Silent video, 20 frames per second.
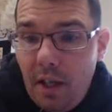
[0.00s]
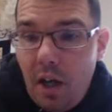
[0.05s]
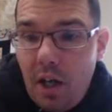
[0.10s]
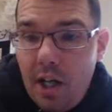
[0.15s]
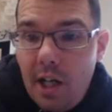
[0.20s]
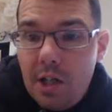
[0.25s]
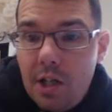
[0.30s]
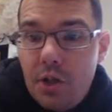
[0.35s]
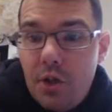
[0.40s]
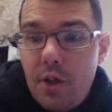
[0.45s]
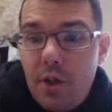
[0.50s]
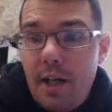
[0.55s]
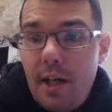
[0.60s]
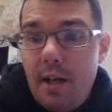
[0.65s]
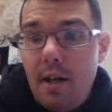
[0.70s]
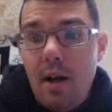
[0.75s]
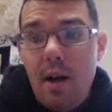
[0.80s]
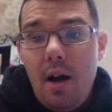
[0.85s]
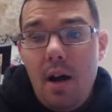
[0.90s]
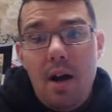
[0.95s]
in our
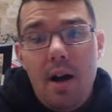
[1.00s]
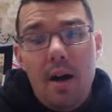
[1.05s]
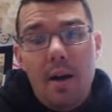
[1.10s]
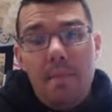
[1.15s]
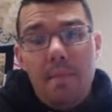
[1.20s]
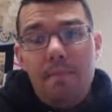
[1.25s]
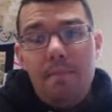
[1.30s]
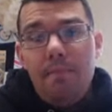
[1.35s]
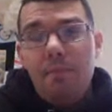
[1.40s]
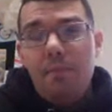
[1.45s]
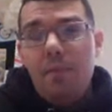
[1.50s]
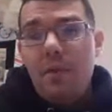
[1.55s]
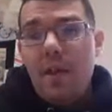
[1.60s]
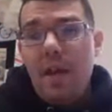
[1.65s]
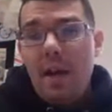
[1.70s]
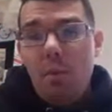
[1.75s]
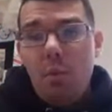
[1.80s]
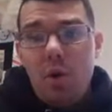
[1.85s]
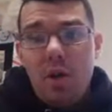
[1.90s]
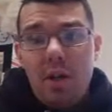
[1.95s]
country.
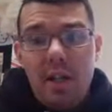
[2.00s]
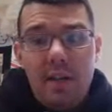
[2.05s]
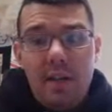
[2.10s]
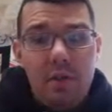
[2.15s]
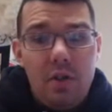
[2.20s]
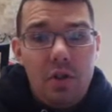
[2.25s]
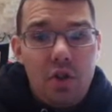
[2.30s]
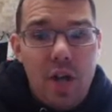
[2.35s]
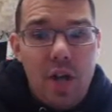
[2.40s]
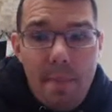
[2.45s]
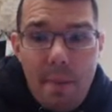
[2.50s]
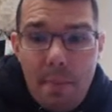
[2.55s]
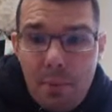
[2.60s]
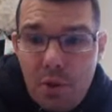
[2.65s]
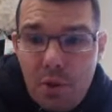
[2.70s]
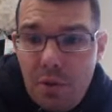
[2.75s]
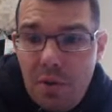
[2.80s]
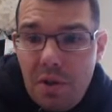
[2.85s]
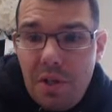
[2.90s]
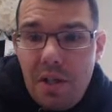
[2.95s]
They weren't given job
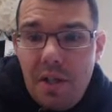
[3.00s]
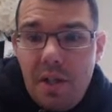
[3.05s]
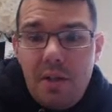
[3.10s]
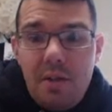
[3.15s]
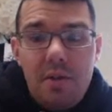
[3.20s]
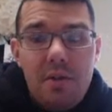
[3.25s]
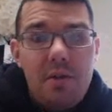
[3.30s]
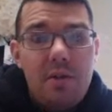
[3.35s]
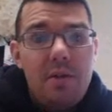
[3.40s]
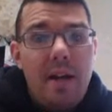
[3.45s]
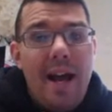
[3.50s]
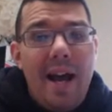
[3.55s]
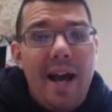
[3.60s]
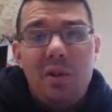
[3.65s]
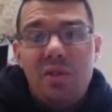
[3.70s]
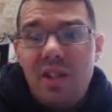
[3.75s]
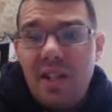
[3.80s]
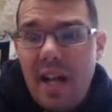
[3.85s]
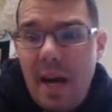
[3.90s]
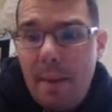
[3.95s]
opportunities,
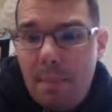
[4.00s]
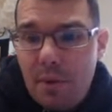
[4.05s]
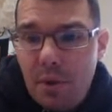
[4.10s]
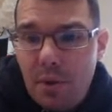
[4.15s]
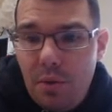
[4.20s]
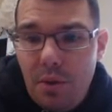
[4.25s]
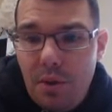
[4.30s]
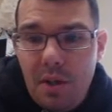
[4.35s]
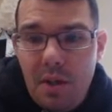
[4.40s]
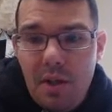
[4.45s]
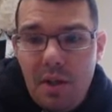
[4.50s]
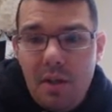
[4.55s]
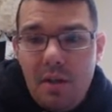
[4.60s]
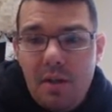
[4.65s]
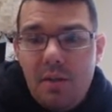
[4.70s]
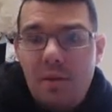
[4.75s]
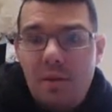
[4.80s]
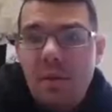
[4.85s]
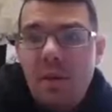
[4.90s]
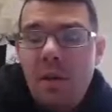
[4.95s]
housing
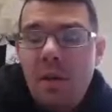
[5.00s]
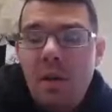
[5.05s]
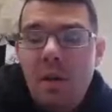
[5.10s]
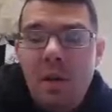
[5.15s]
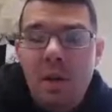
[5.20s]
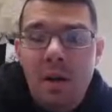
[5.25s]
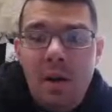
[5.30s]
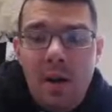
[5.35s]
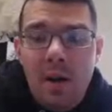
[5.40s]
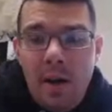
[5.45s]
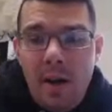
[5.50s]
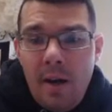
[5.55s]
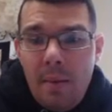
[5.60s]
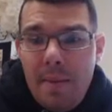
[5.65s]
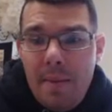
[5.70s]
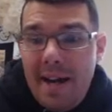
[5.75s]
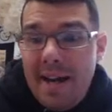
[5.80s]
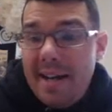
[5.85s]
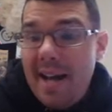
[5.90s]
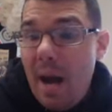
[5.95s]
opportunities,
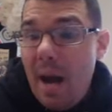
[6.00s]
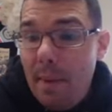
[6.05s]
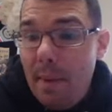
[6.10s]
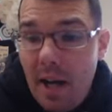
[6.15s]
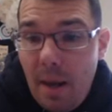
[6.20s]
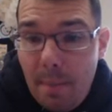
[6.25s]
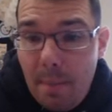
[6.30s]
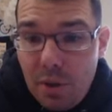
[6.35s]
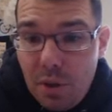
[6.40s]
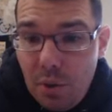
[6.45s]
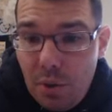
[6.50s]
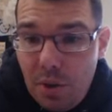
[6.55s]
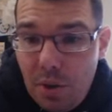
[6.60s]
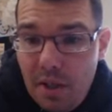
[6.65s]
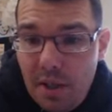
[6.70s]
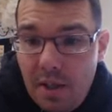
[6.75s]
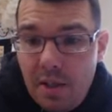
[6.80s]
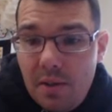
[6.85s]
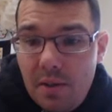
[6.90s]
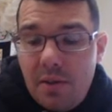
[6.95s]
economic
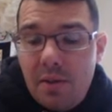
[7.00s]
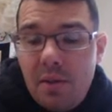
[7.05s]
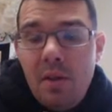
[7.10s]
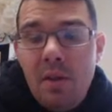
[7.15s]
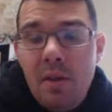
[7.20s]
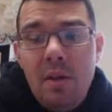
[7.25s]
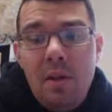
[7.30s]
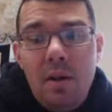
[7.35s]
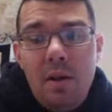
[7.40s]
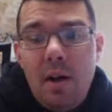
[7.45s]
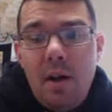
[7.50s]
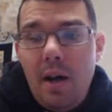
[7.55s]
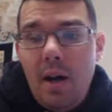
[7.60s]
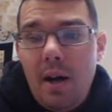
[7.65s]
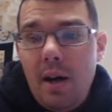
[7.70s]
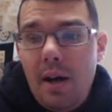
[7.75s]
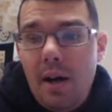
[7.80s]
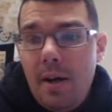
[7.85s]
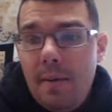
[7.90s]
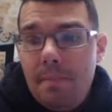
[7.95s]
opportunities,
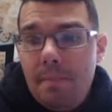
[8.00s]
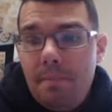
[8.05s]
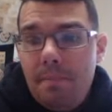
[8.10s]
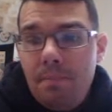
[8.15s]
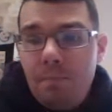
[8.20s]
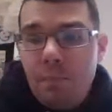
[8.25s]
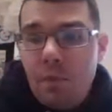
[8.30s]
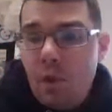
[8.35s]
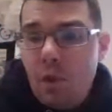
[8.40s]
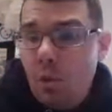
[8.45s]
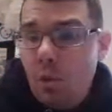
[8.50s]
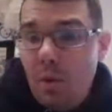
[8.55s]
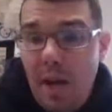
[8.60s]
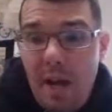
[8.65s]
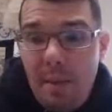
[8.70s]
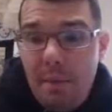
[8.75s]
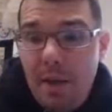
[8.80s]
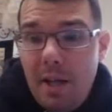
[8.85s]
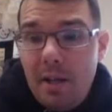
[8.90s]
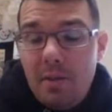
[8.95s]
you
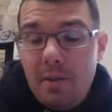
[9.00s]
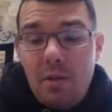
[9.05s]
name it.